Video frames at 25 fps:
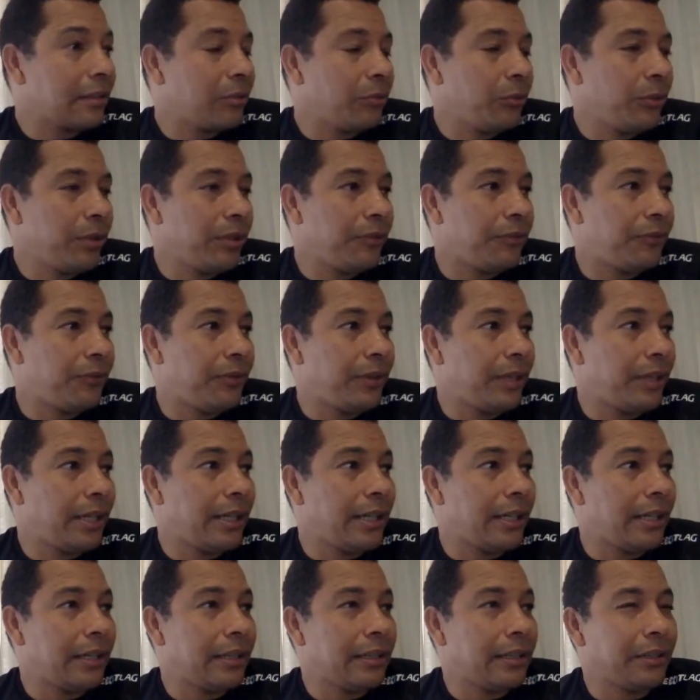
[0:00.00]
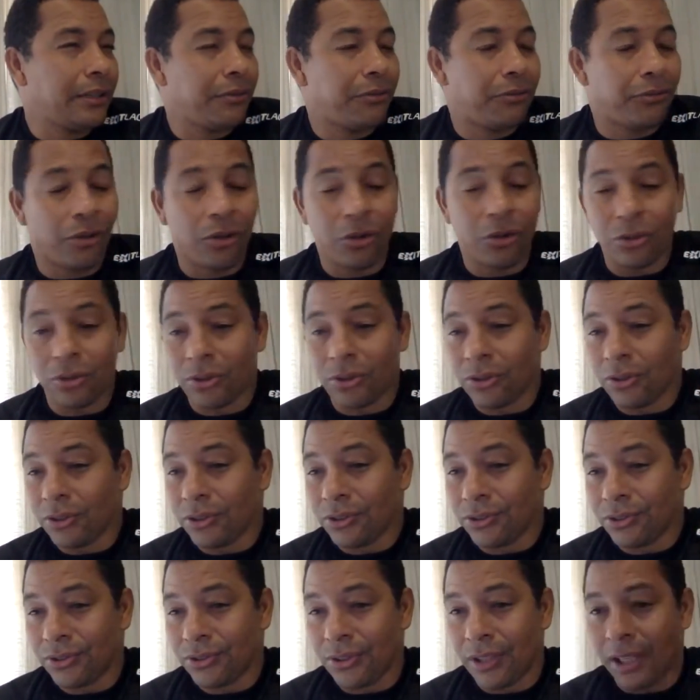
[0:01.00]
with the
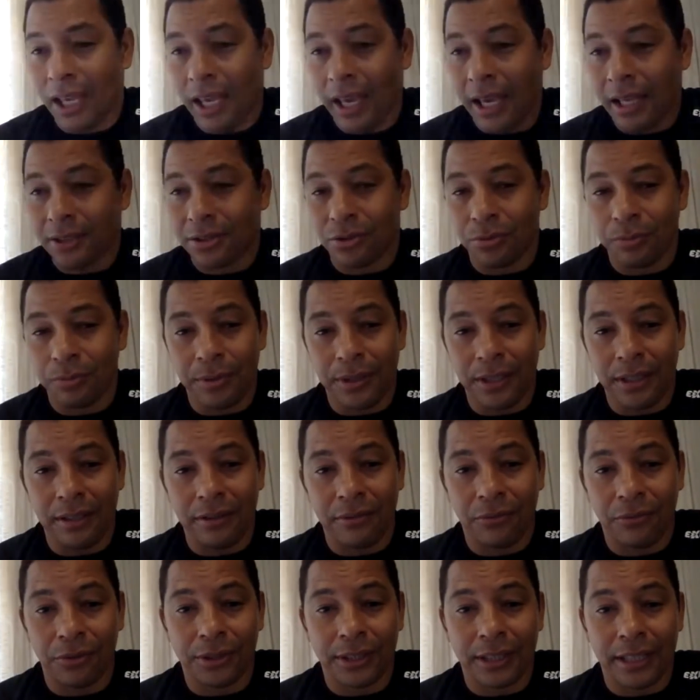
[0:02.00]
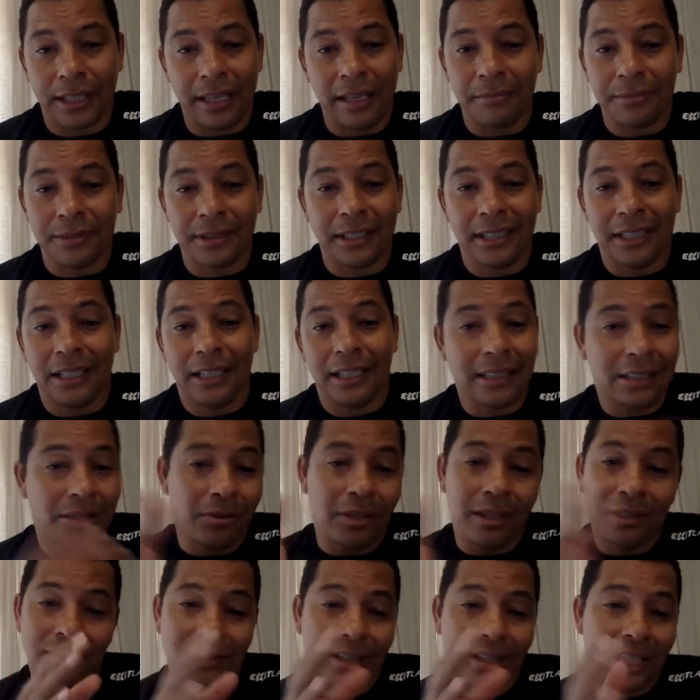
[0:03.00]
focus he had to be for the games. The
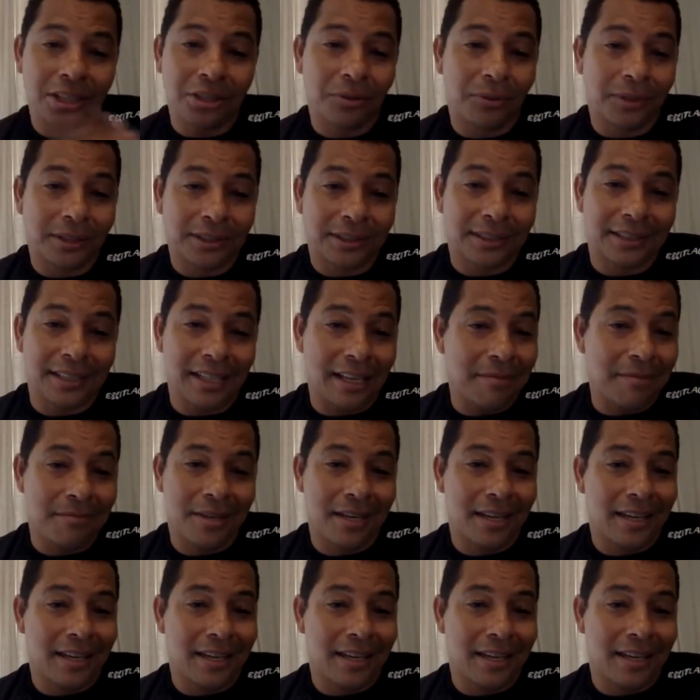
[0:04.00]
training session was the same.